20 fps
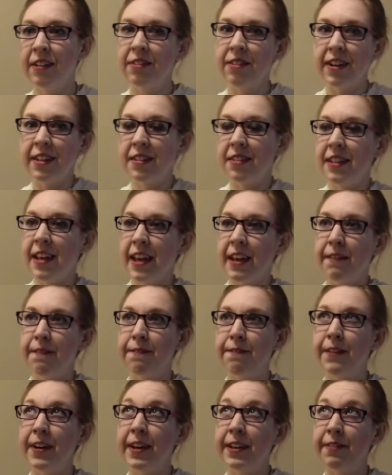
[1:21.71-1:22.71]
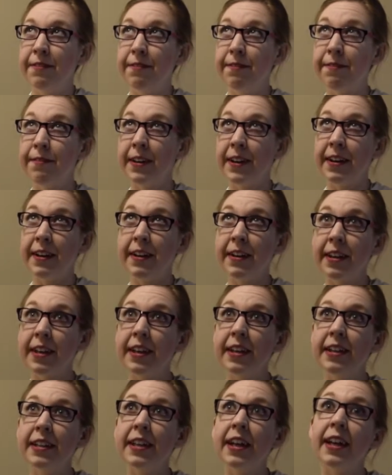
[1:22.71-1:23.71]
Try saying fun frog
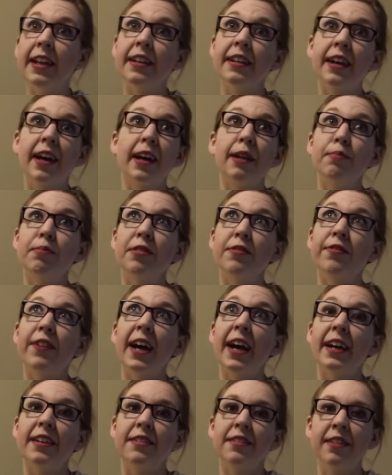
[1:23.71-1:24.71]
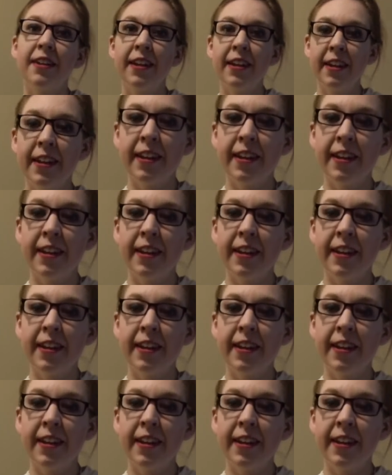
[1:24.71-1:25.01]
10 times fast.